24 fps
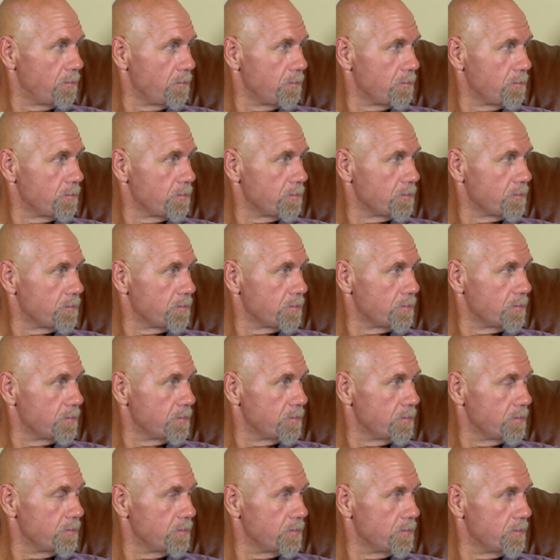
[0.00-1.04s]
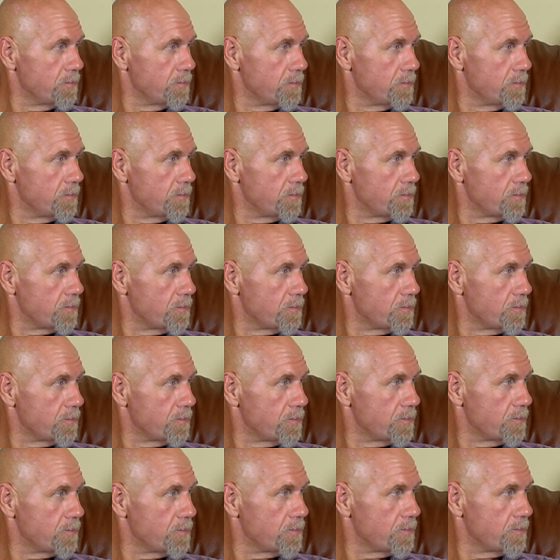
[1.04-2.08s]

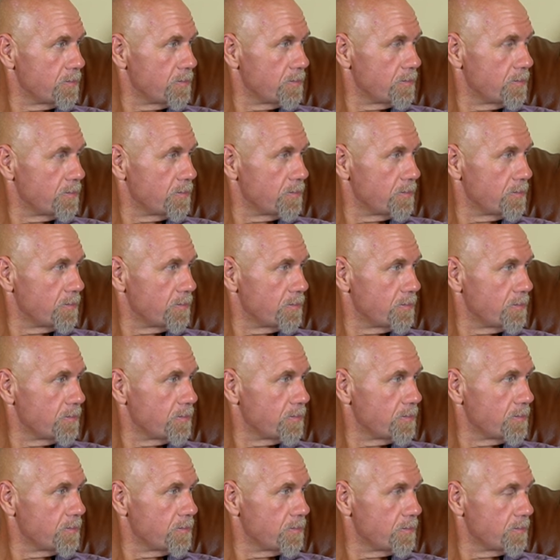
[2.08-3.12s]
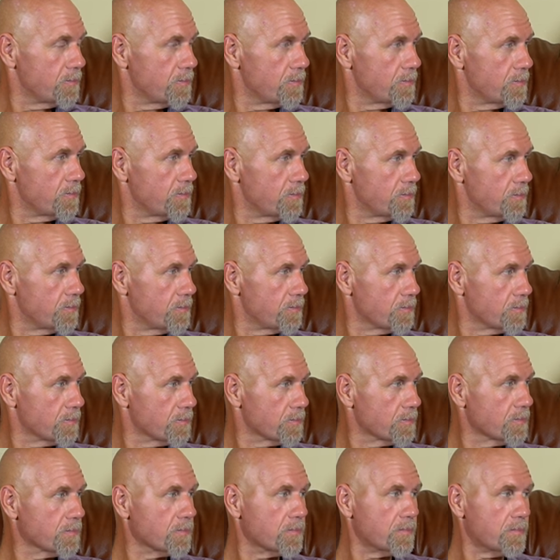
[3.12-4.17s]

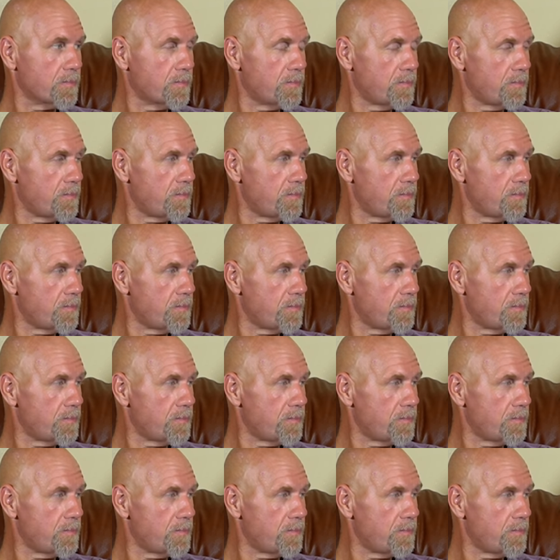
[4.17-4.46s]
No words are spoken by the person on screen.